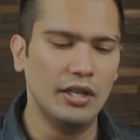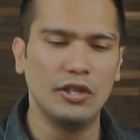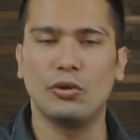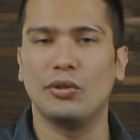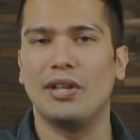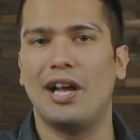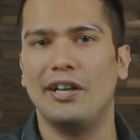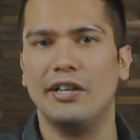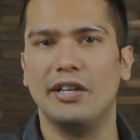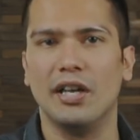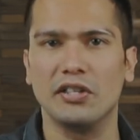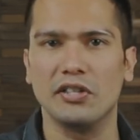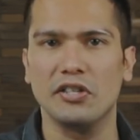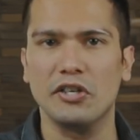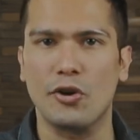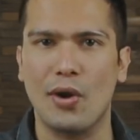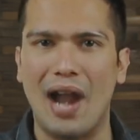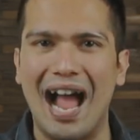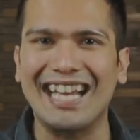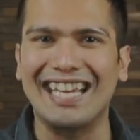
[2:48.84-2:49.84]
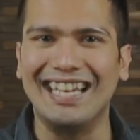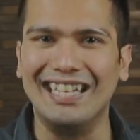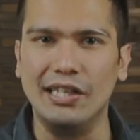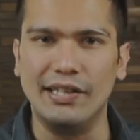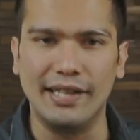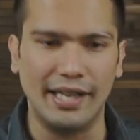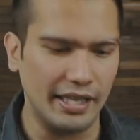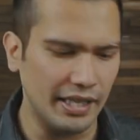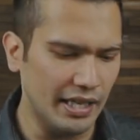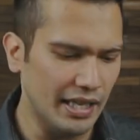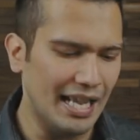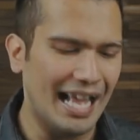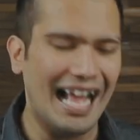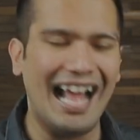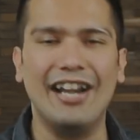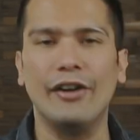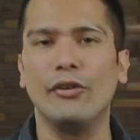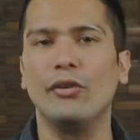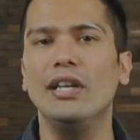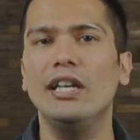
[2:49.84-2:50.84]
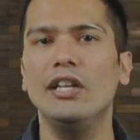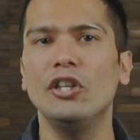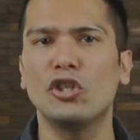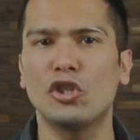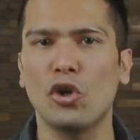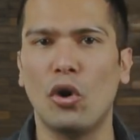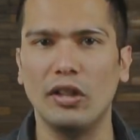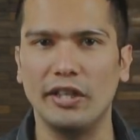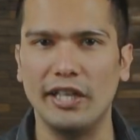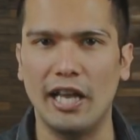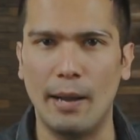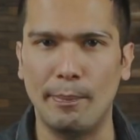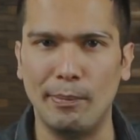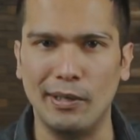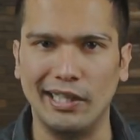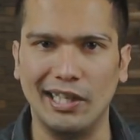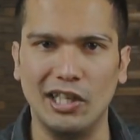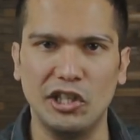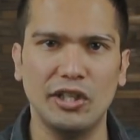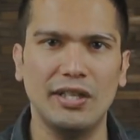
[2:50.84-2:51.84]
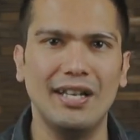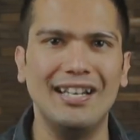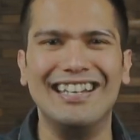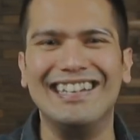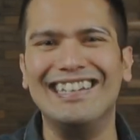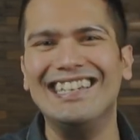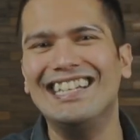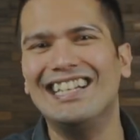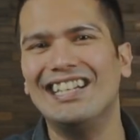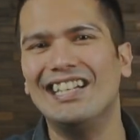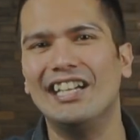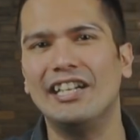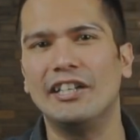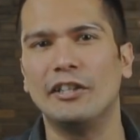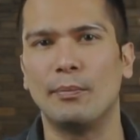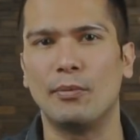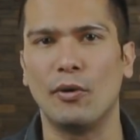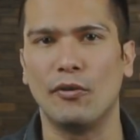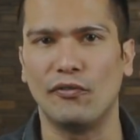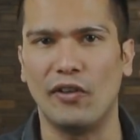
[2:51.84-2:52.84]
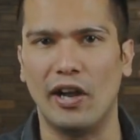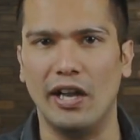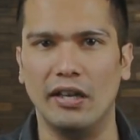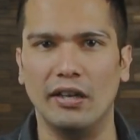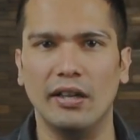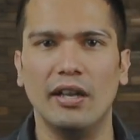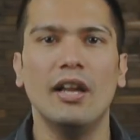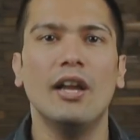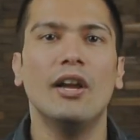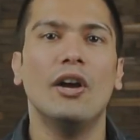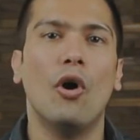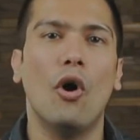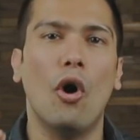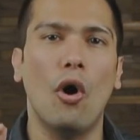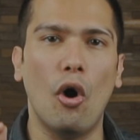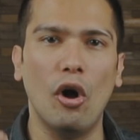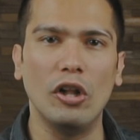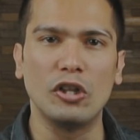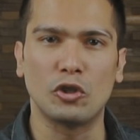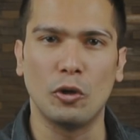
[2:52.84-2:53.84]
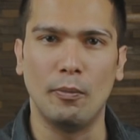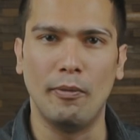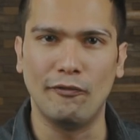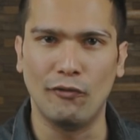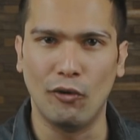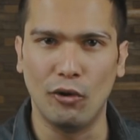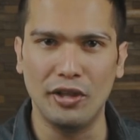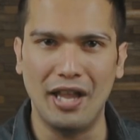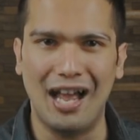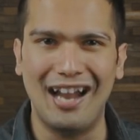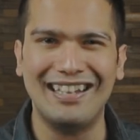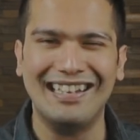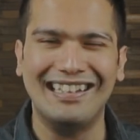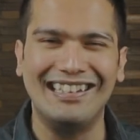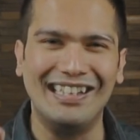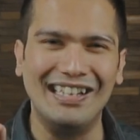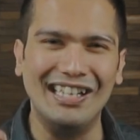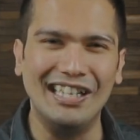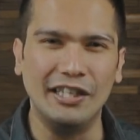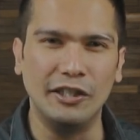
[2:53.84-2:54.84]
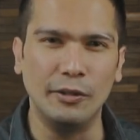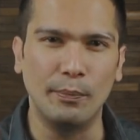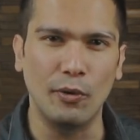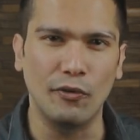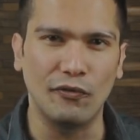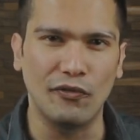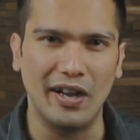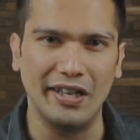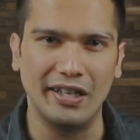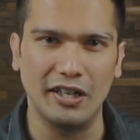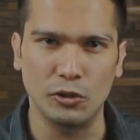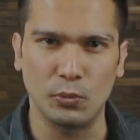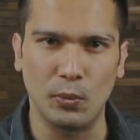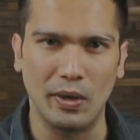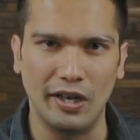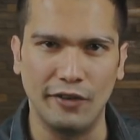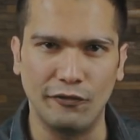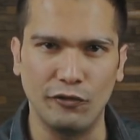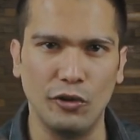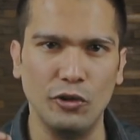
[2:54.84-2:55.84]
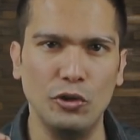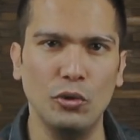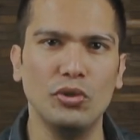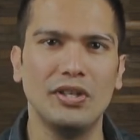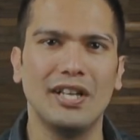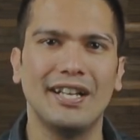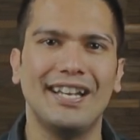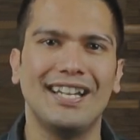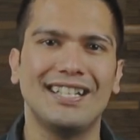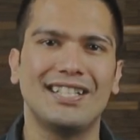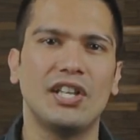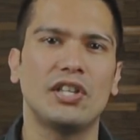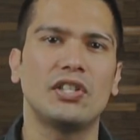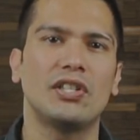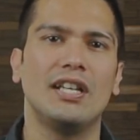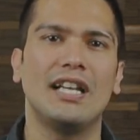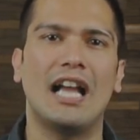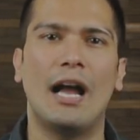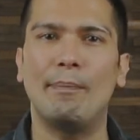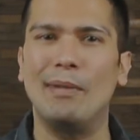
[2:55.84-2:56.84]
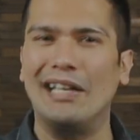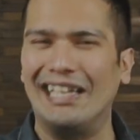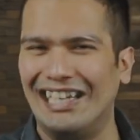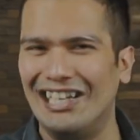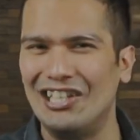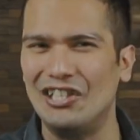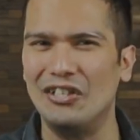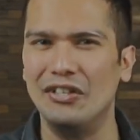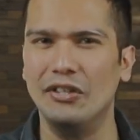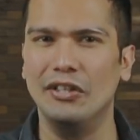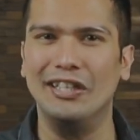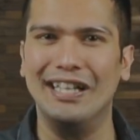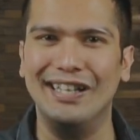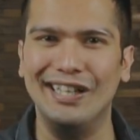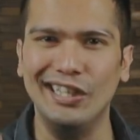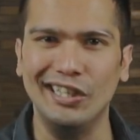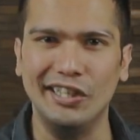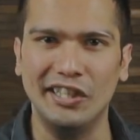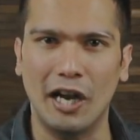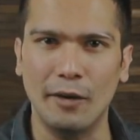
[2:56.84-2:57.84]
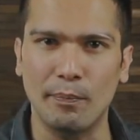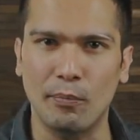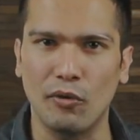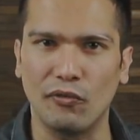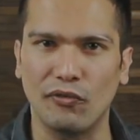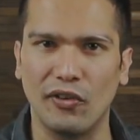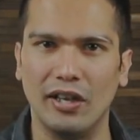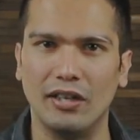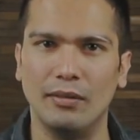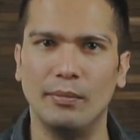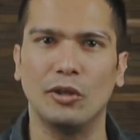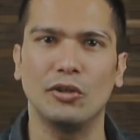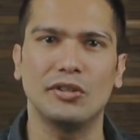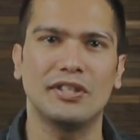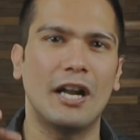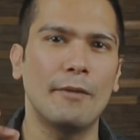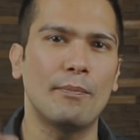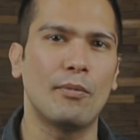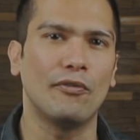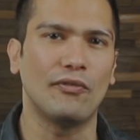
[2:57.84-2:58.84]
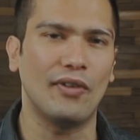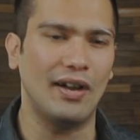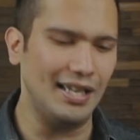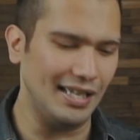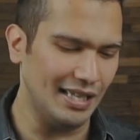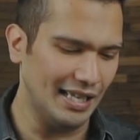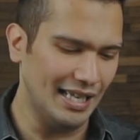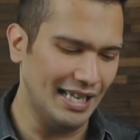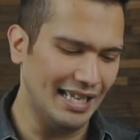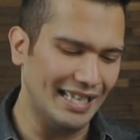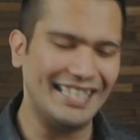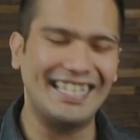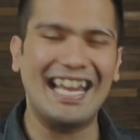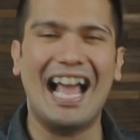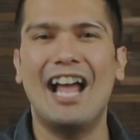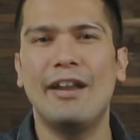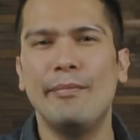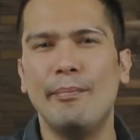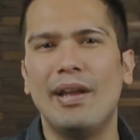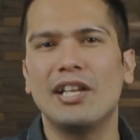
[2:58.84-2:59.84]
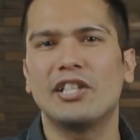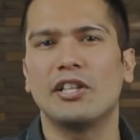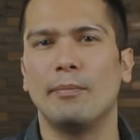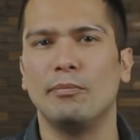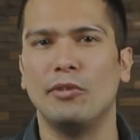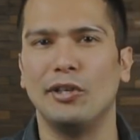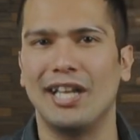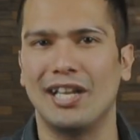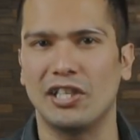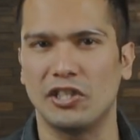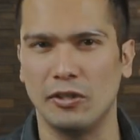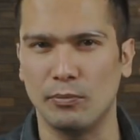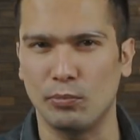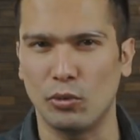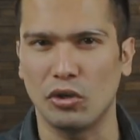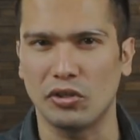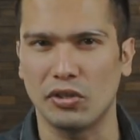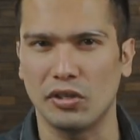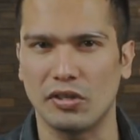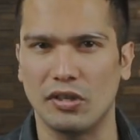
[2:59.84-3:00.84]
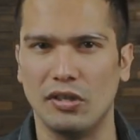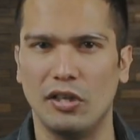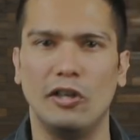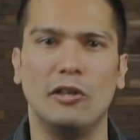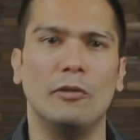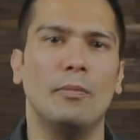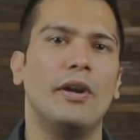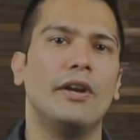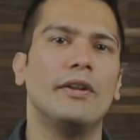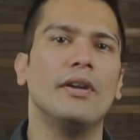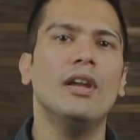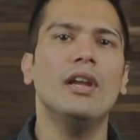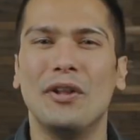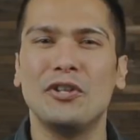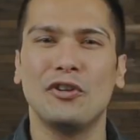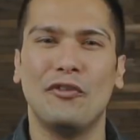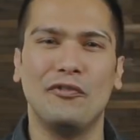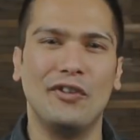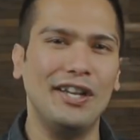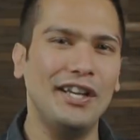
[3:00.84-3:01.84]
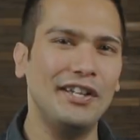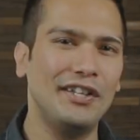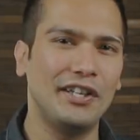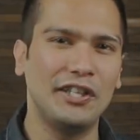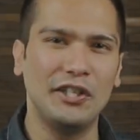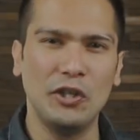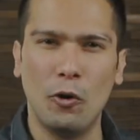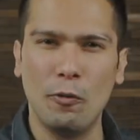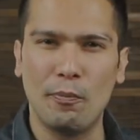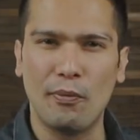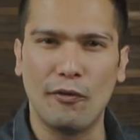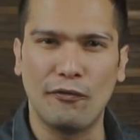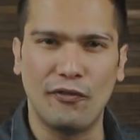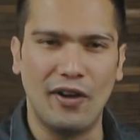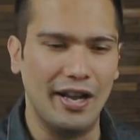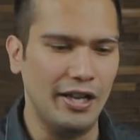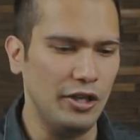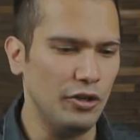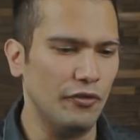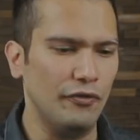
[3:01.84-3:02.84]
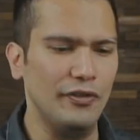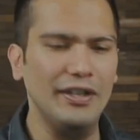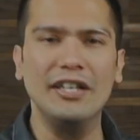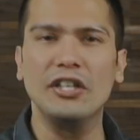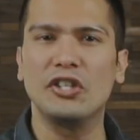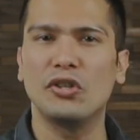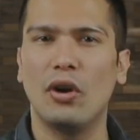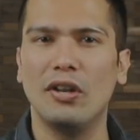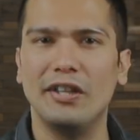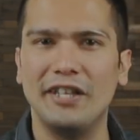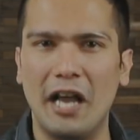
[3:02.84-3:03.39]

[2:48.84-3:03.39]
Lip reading: so that it doesn't track anything, and reinstall the application and recreate the profile. Also, before that, delete the profile as well. If you're using an existing application, delete that profile because that profile can mess up the testing process a little bit. Now, once you've deleted the old profile, you've reinstalled